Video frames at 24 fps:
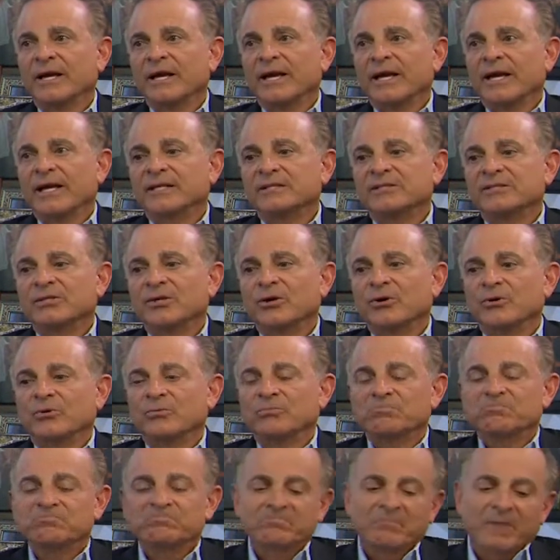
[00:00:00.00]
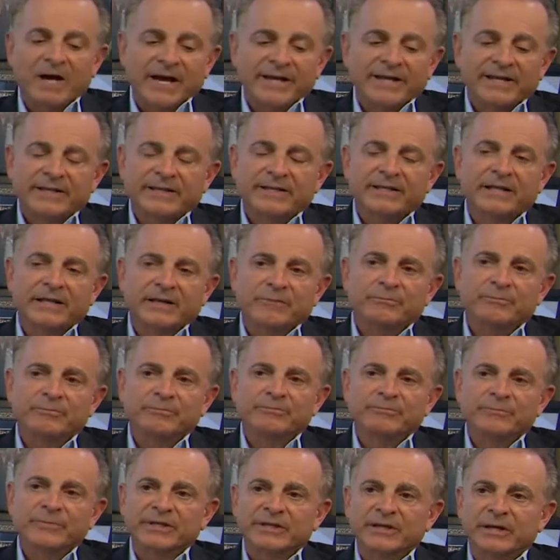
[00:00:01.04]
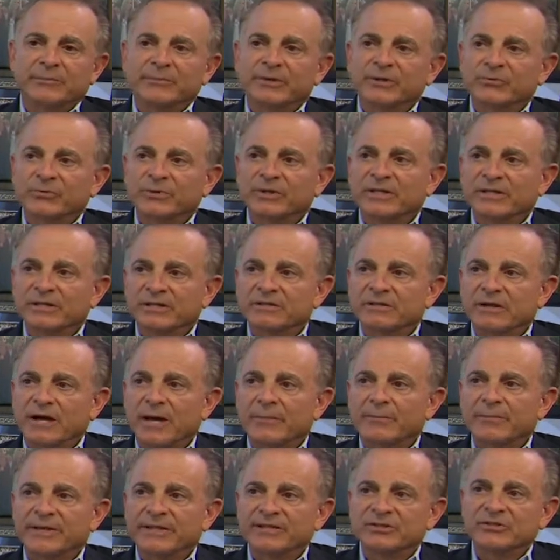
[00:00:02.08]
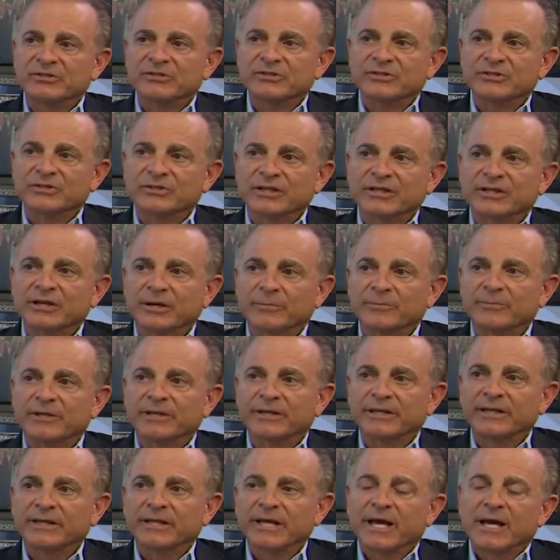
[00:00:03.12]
And so I ended up becoming one of the top agents in the company.